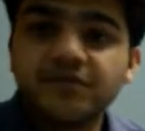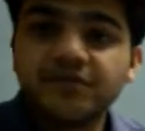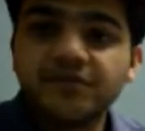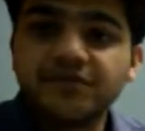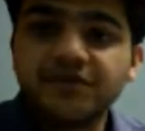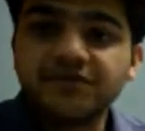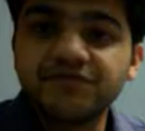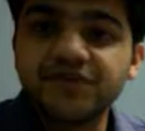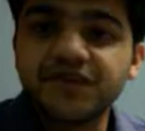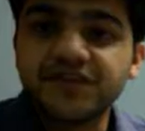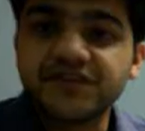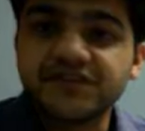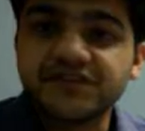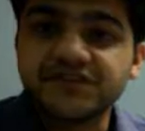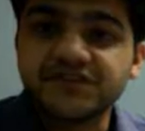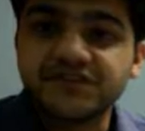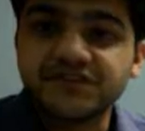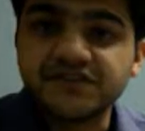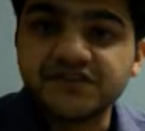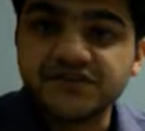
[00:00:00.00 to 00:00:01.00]
deflections
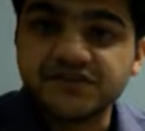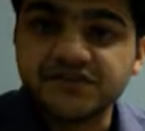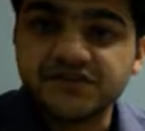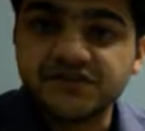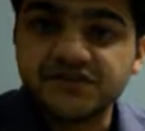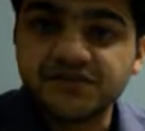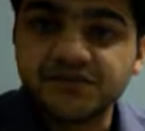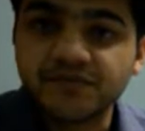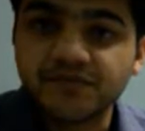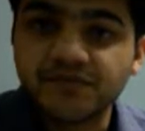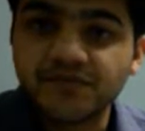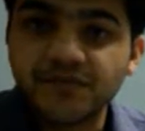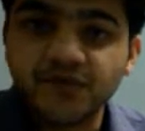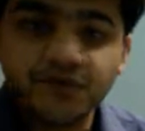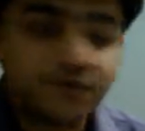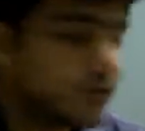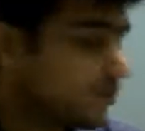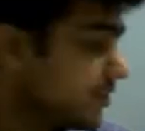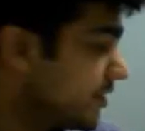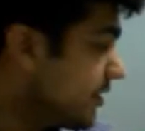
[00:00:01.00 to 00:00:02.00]
in these.
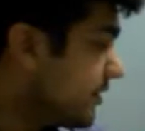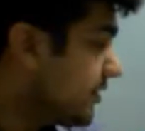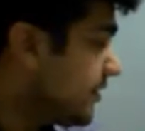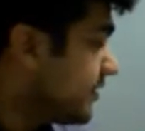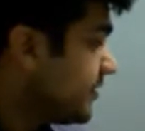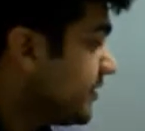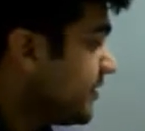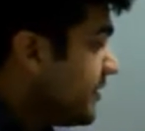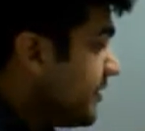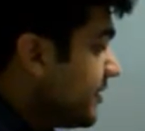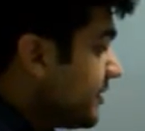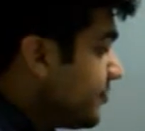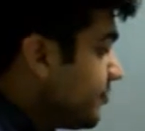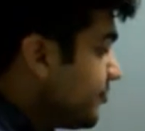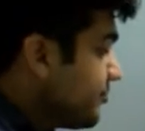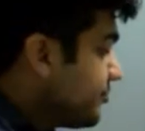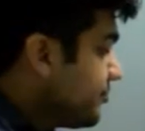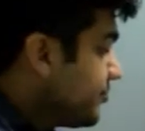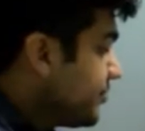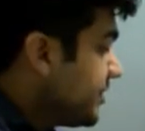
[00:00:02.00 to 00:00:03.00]
Okay, and
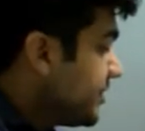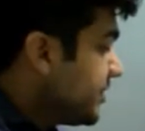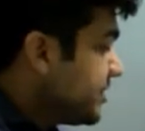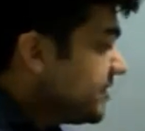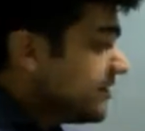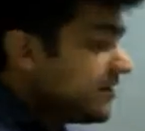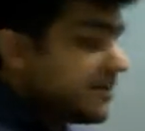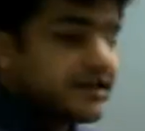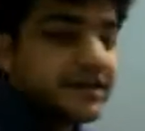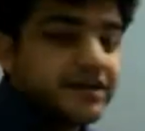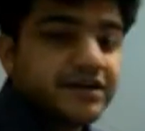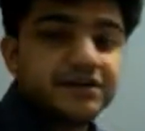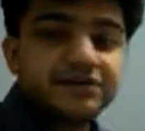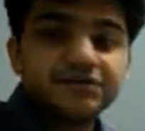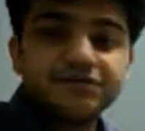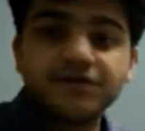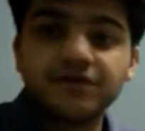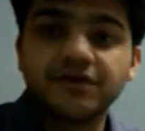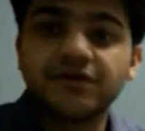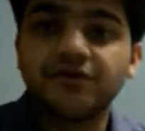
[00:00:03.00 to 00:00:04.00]
correspondingly the negative
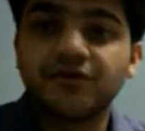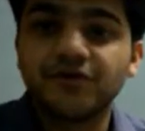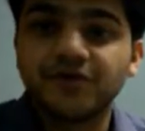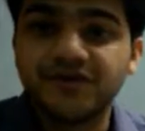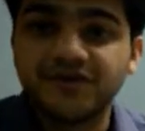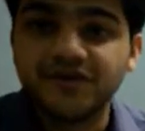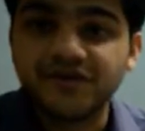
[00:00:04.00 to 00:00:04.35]
were on this